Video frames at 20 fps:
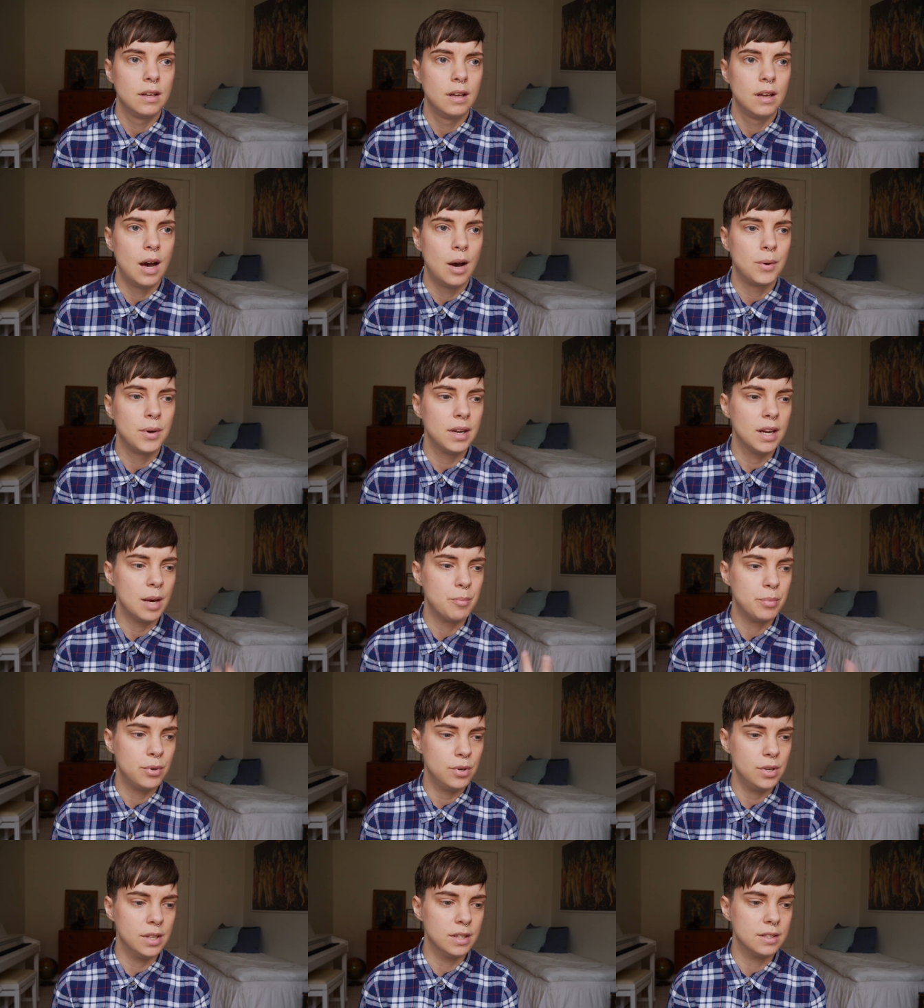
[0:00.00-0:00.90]
how can I
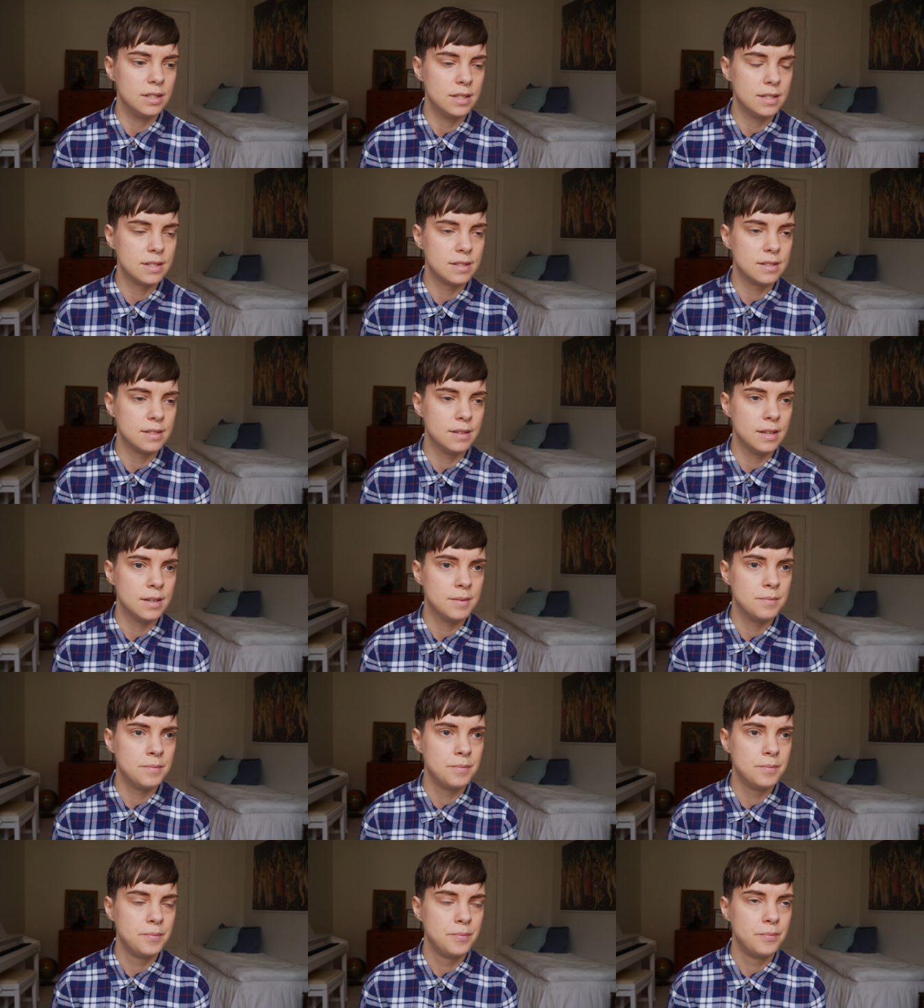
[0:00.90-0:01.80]
put it it's
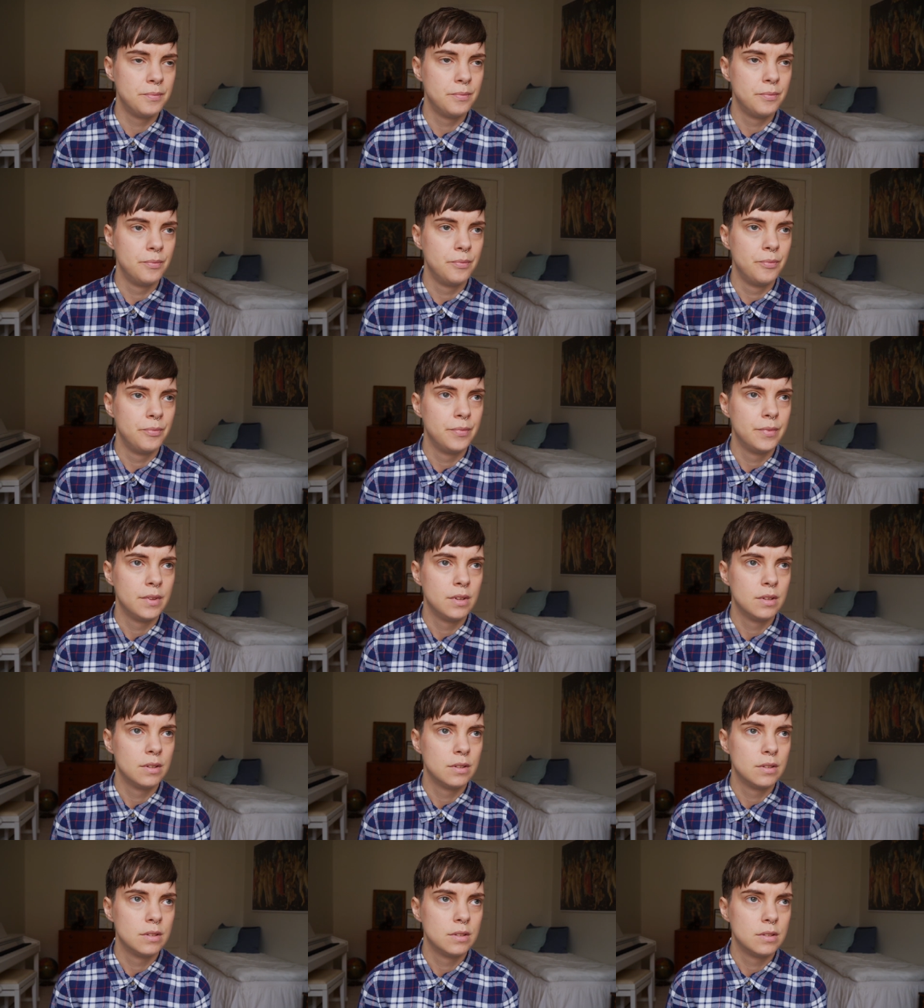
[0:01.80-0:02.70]
um,
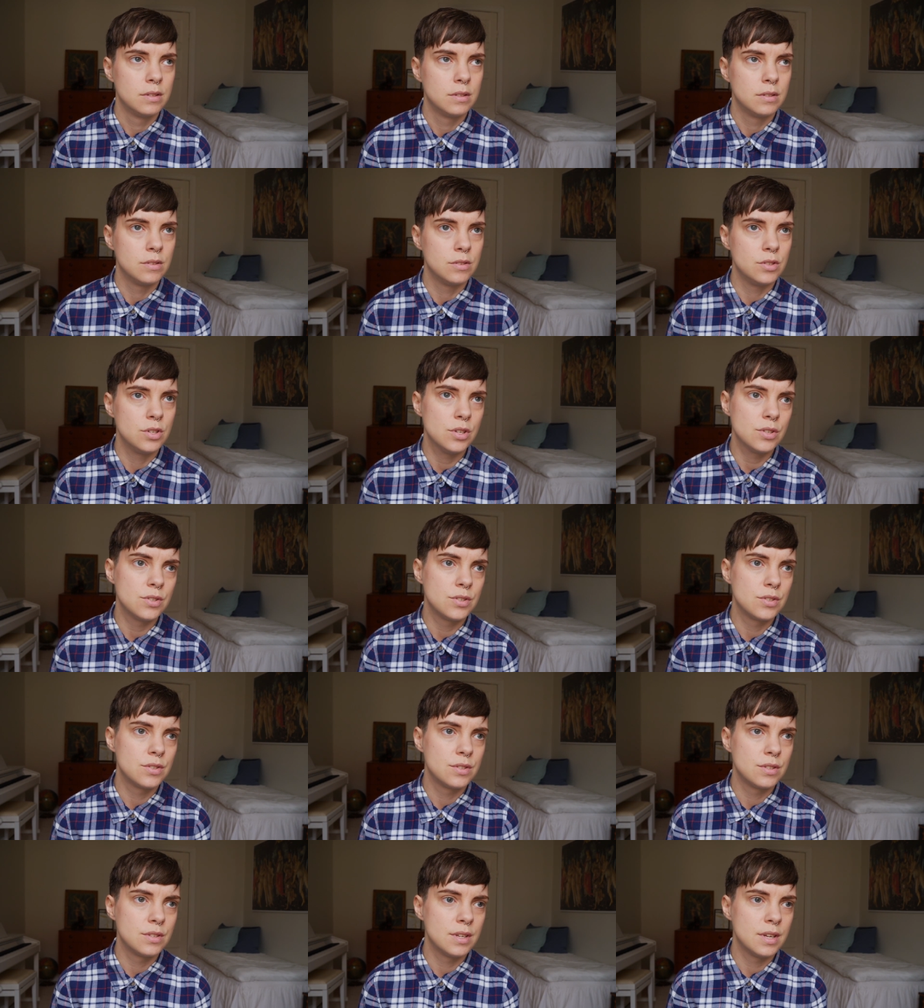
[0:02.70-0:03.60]

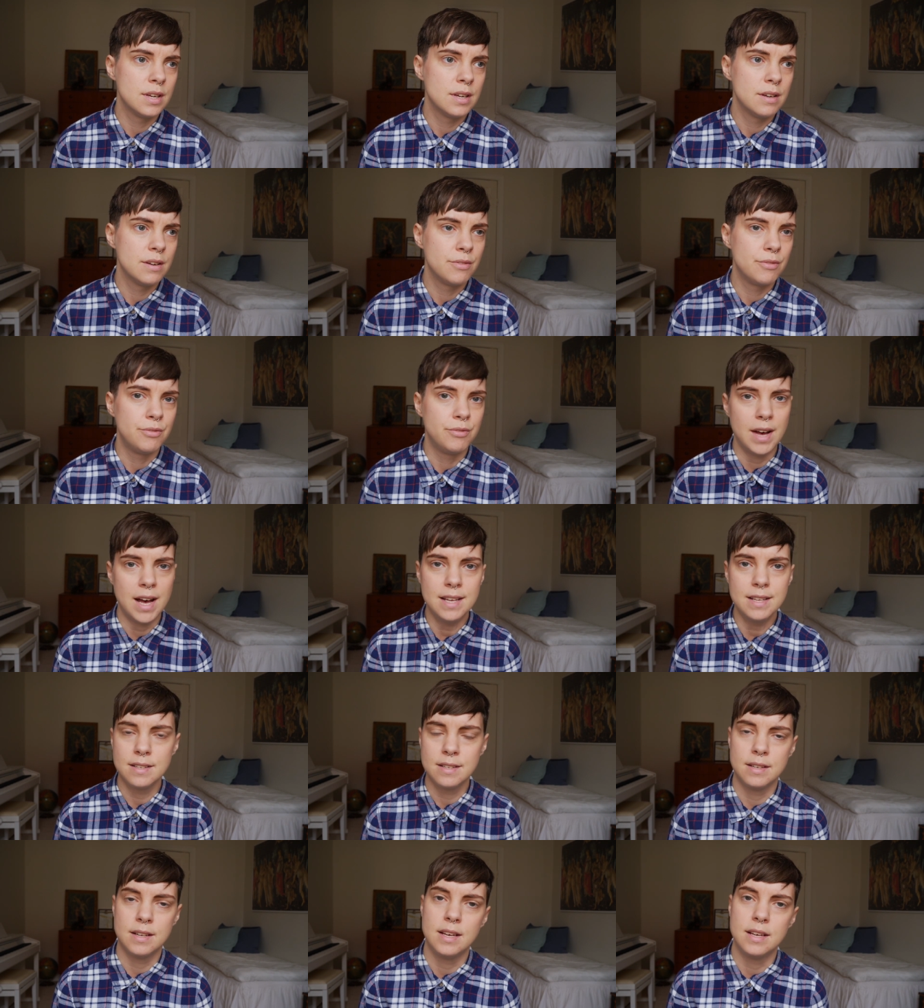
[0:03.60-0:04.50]
just uh,
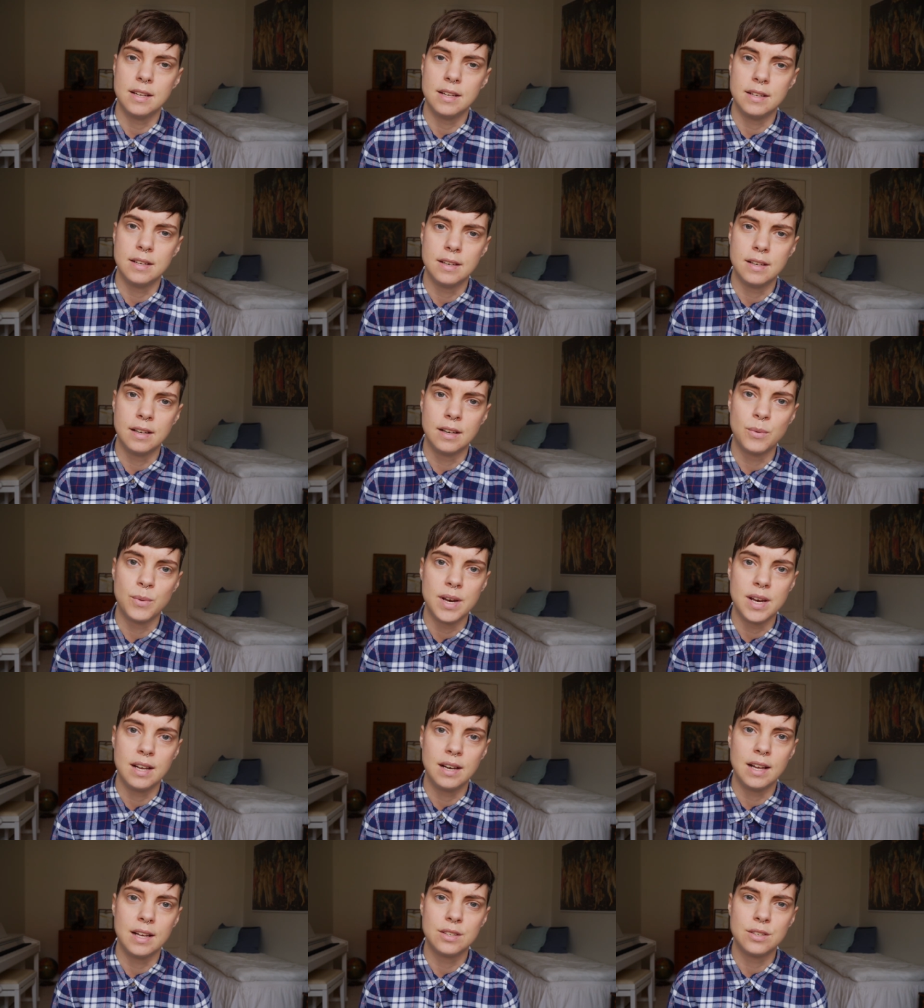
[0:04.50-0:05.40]
fascinating in a
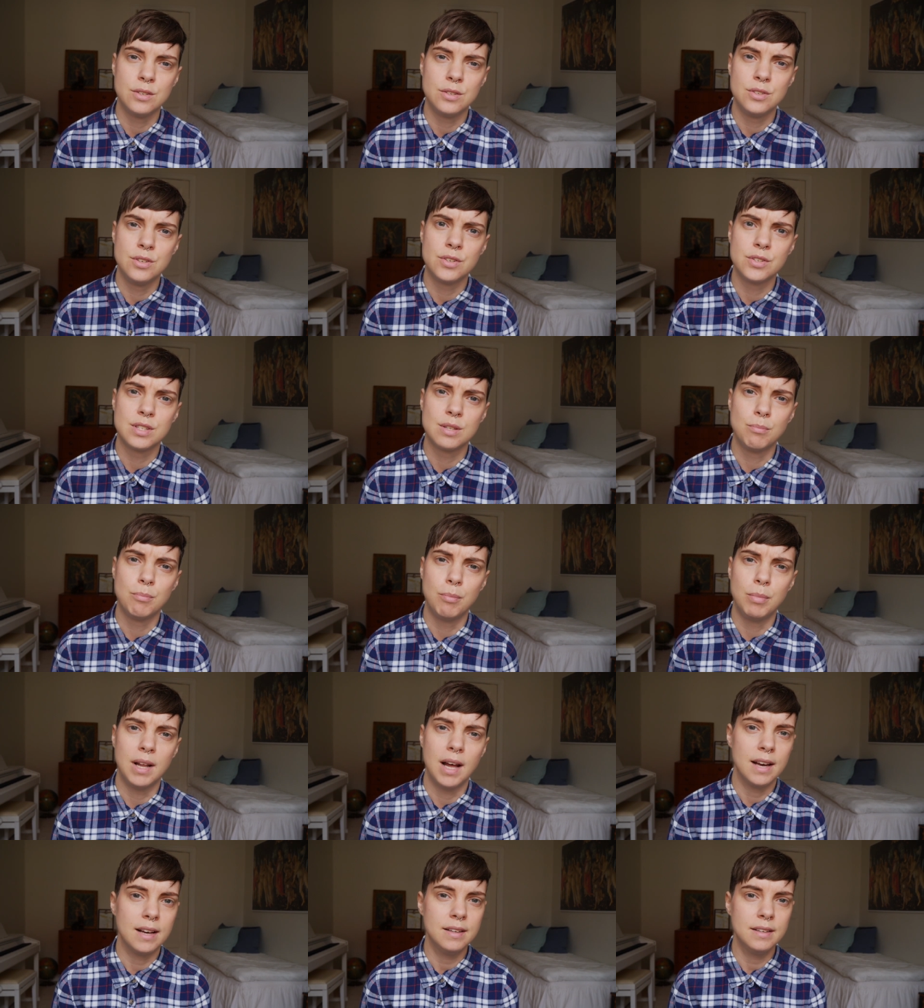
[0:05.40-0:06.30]
way like you're just
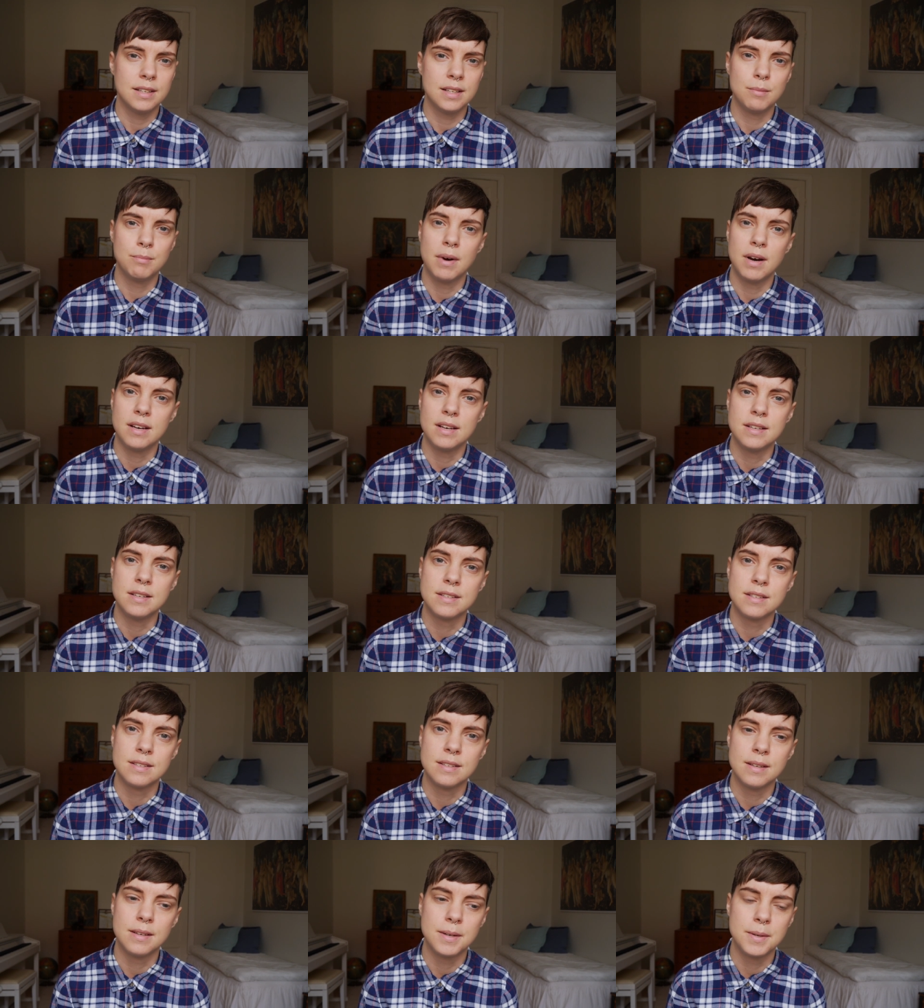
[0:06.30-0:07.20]
blinded by
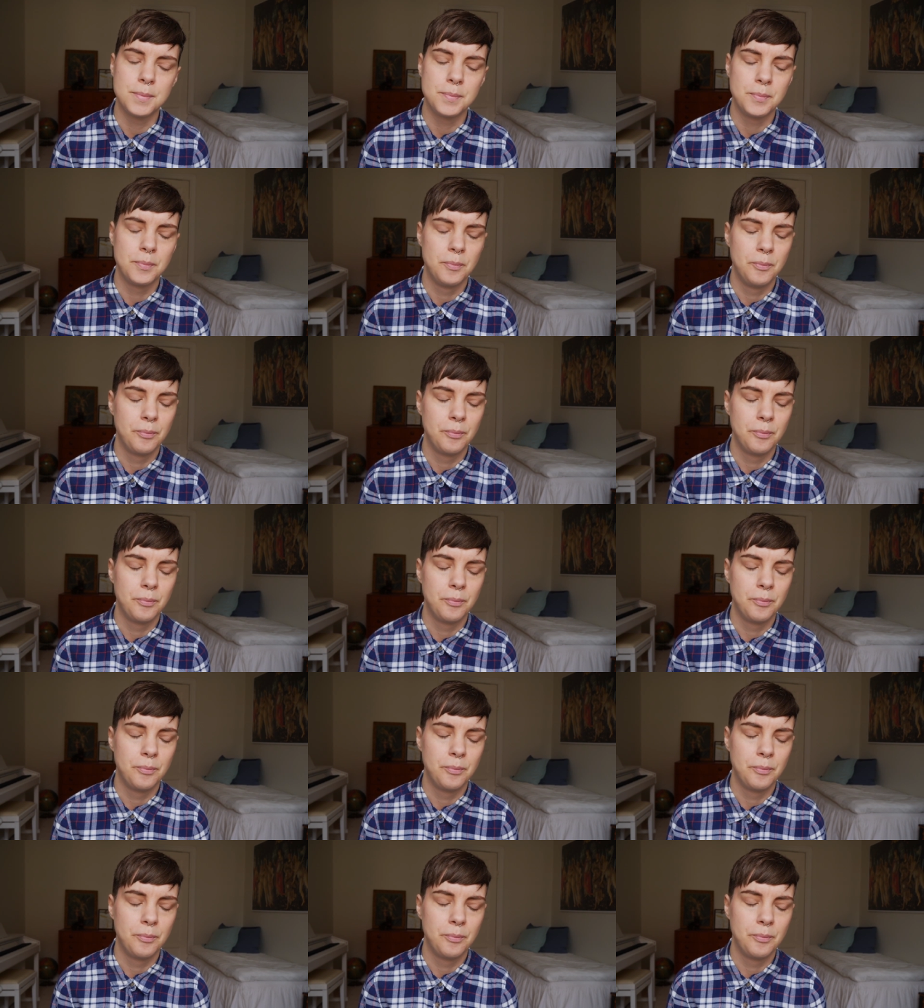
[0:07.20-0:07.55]
his uh,